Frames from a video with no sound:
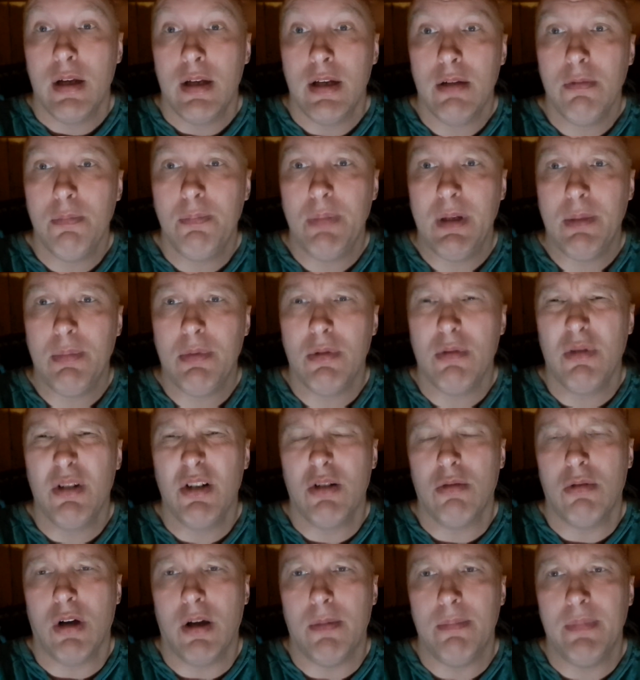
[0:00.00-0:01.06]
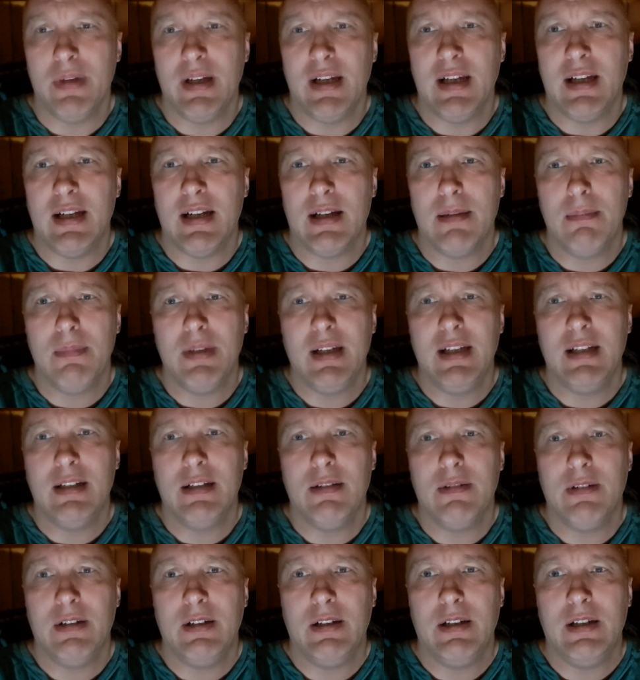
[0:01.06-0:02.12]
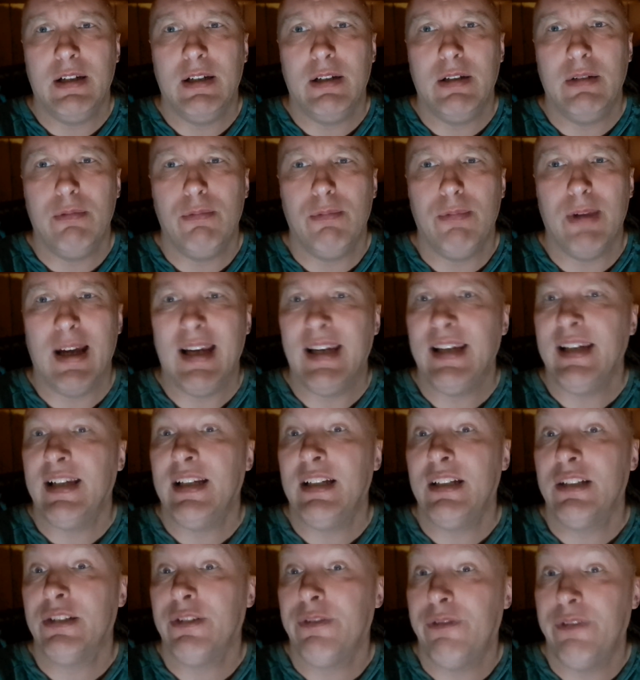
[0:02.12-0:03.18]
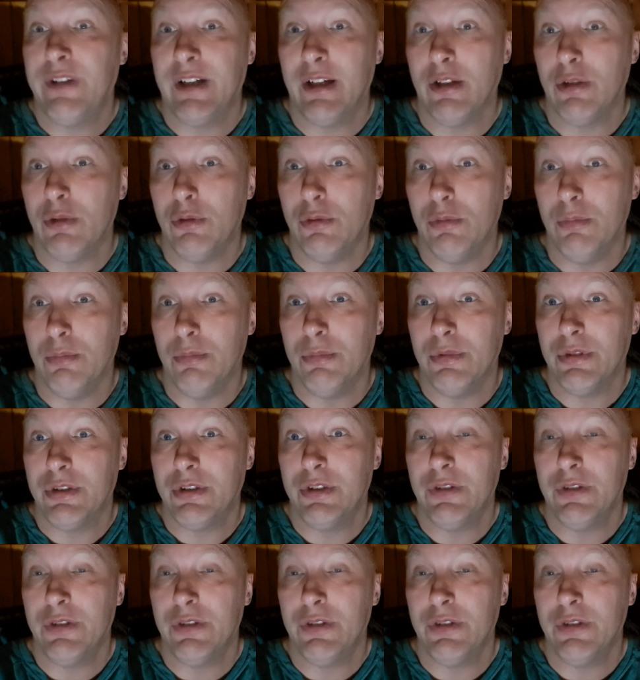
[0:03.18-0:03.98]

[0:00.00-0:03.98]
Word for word: Now, people will know what I mean. I mean the ratings of films.